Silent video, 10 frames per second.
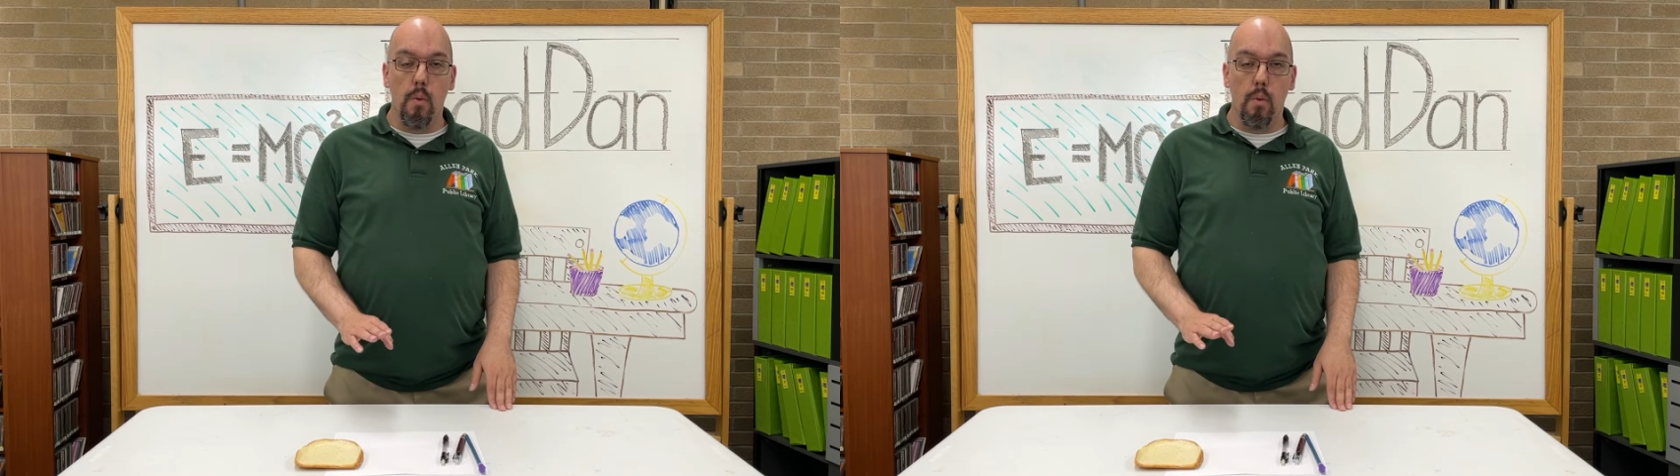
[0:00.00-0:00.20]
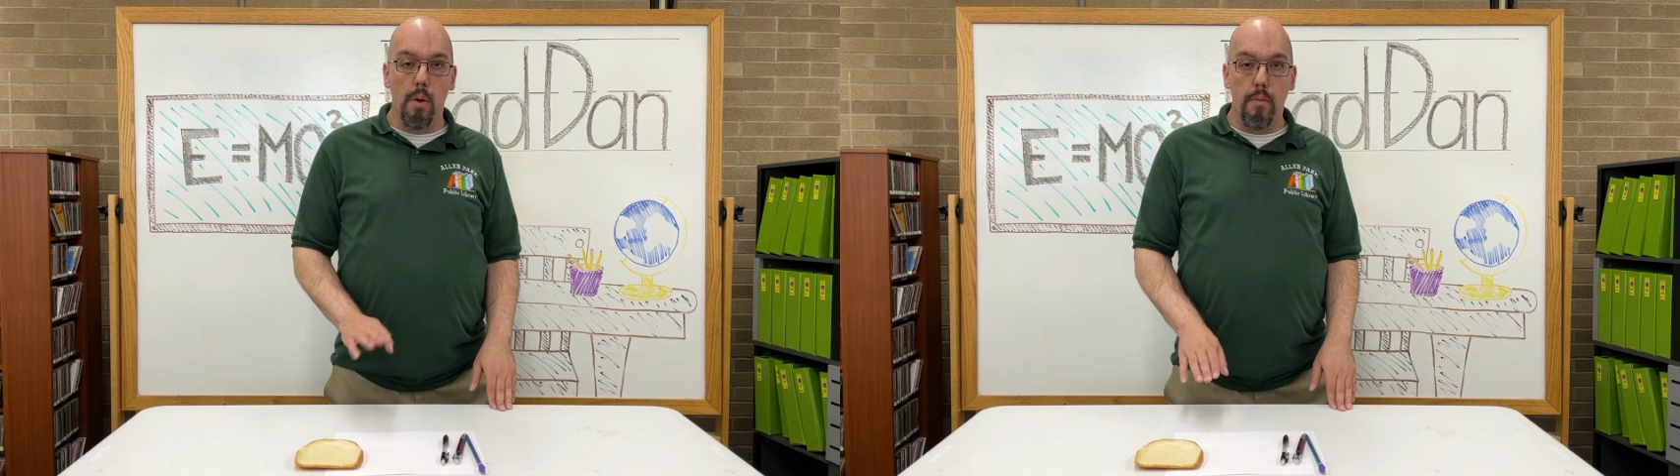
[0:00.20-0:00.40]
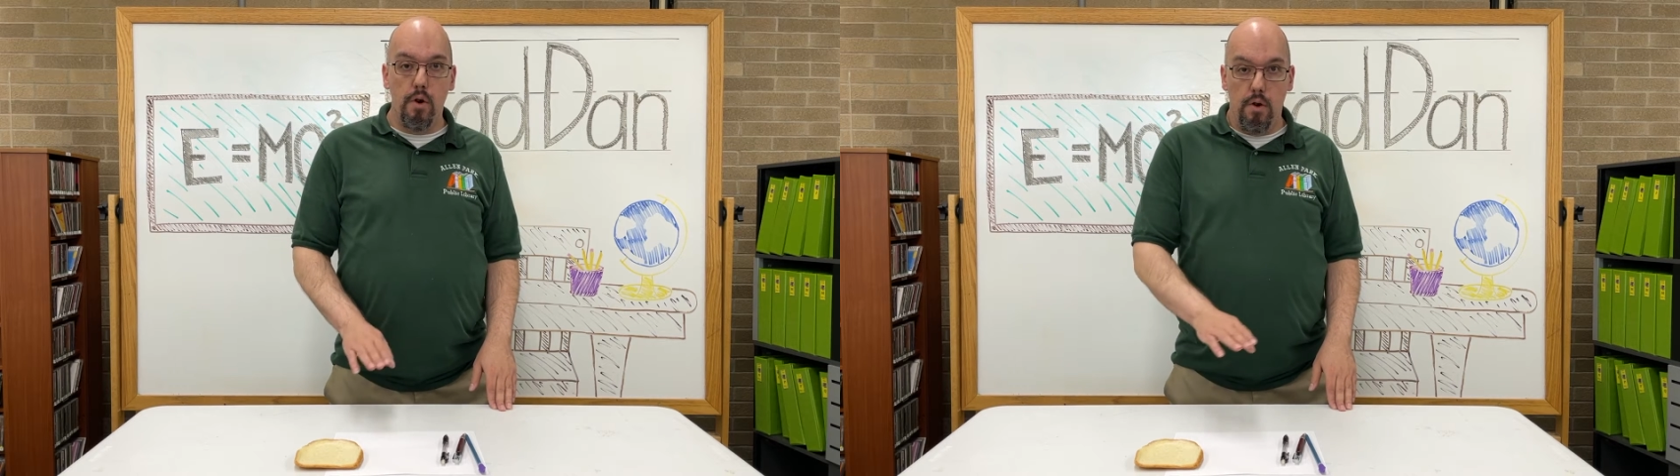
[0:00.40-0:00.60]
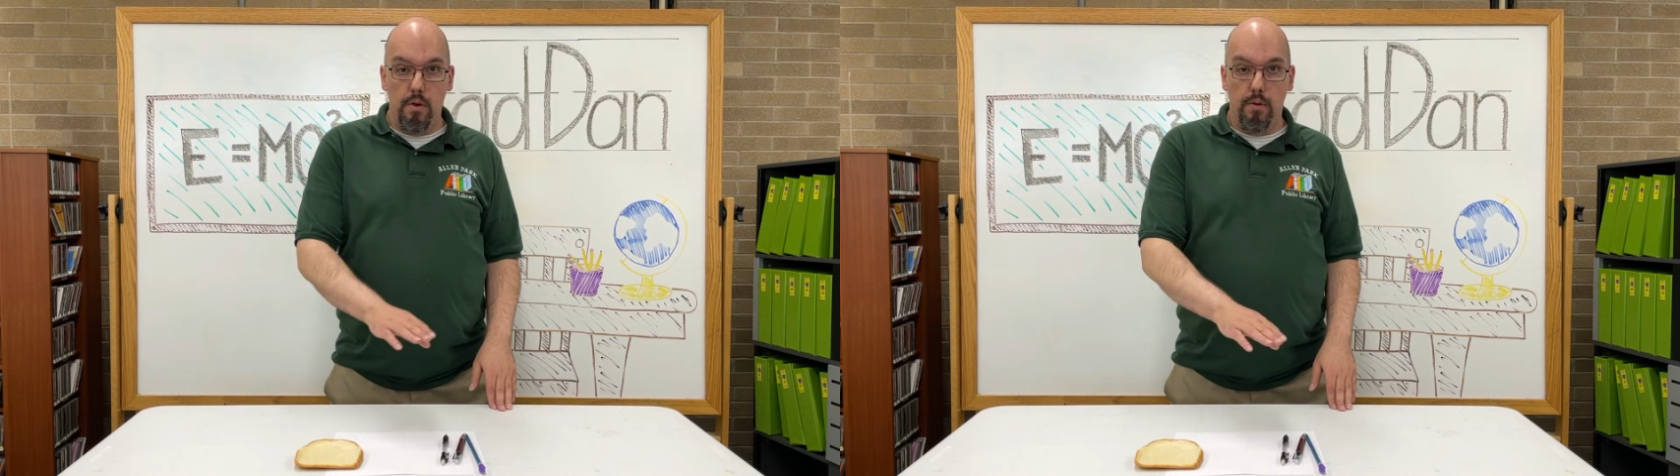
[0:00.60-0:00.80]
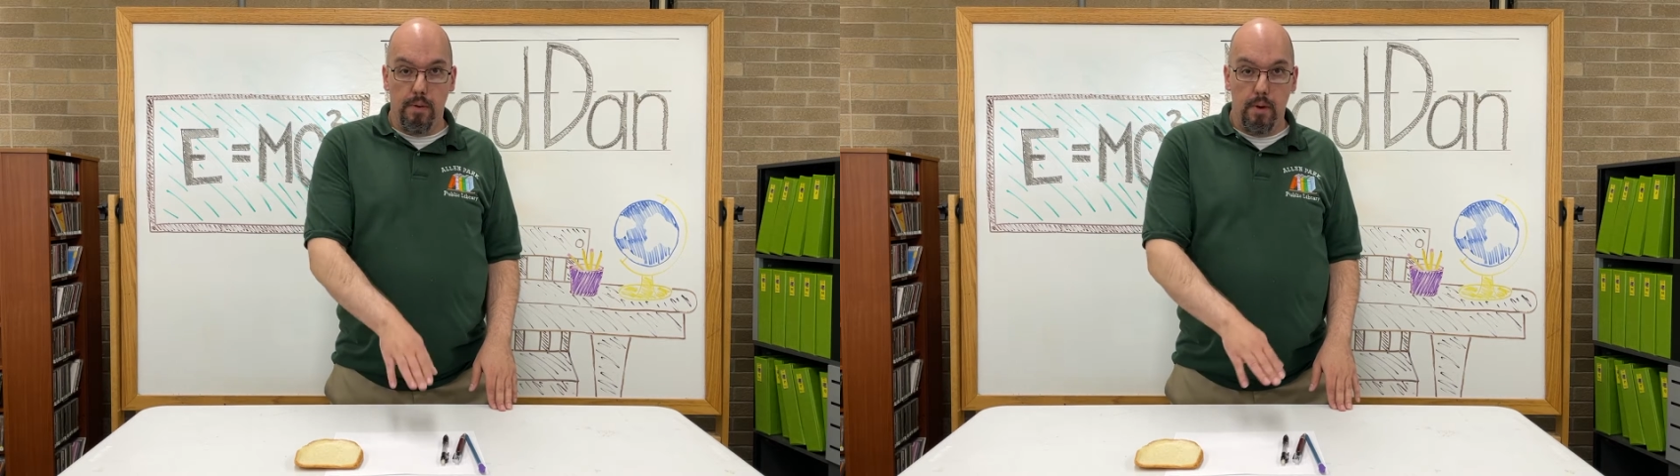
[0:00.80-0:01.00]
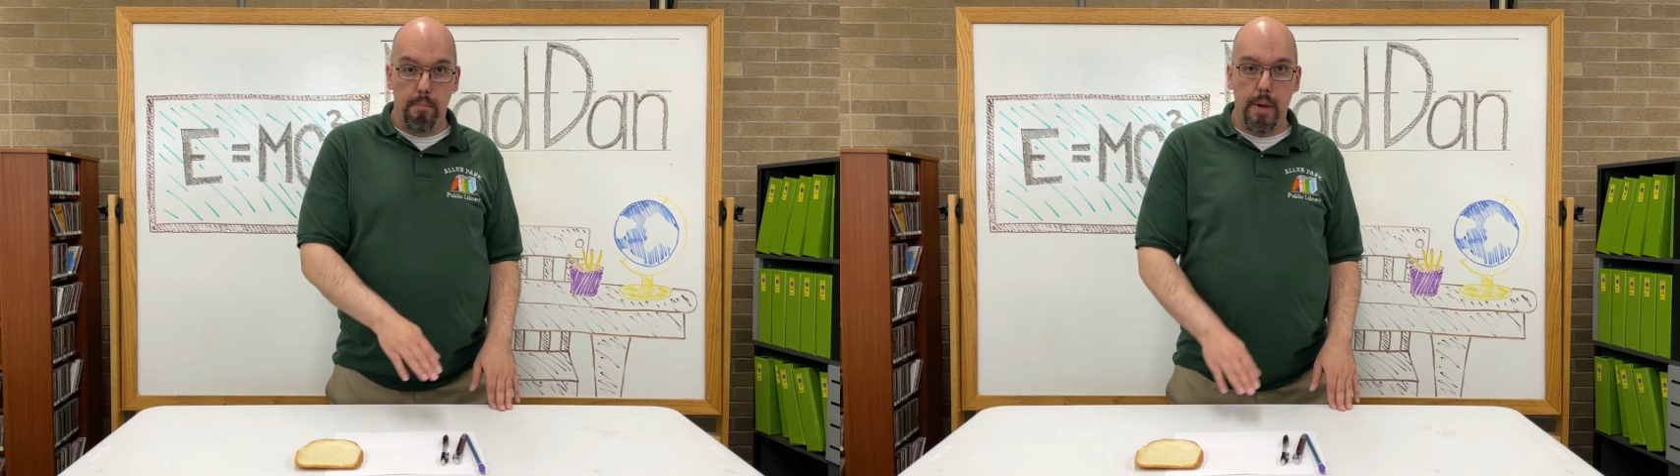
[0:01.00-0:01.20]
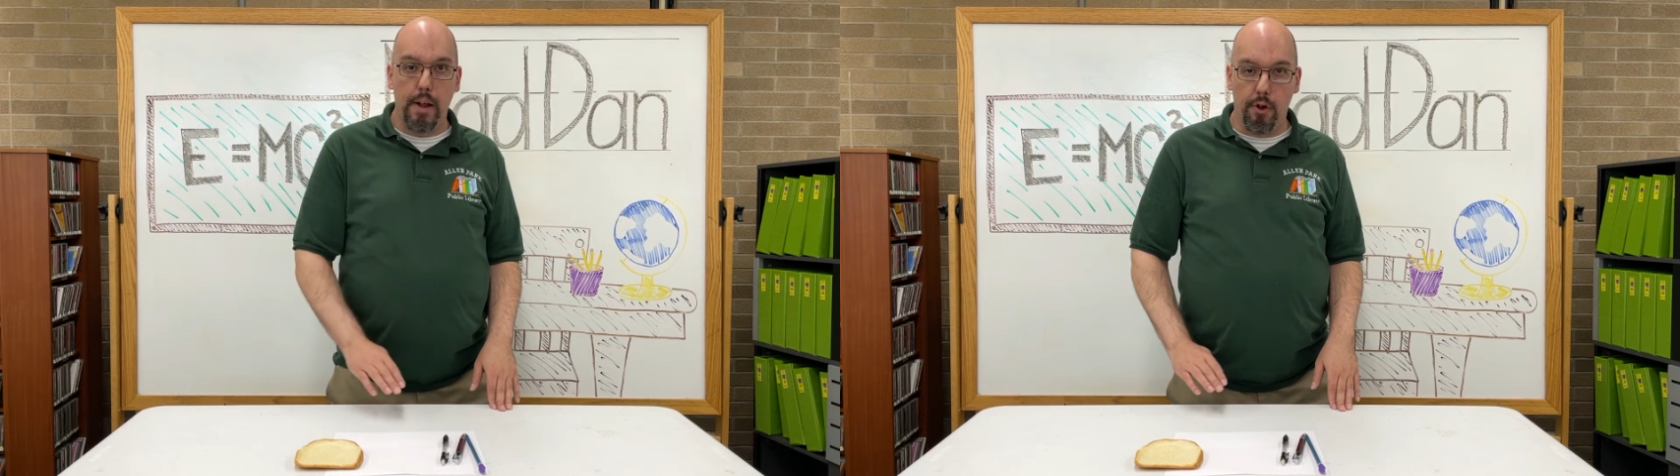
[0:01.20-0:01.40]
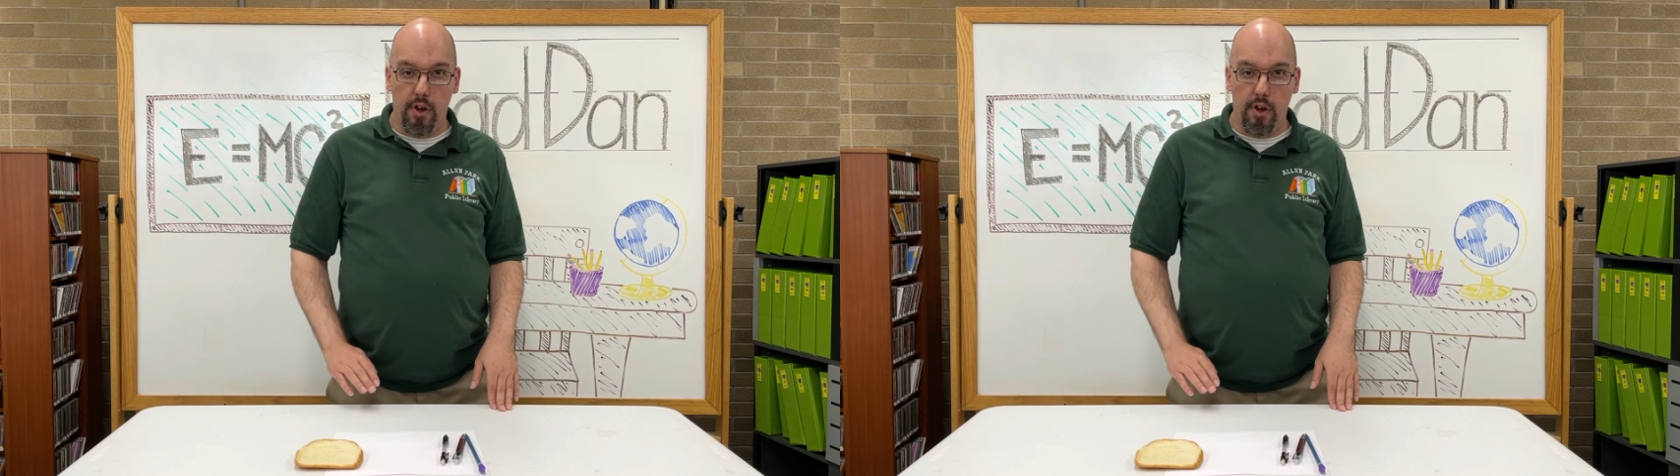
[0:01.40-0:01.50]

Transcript: remove pencil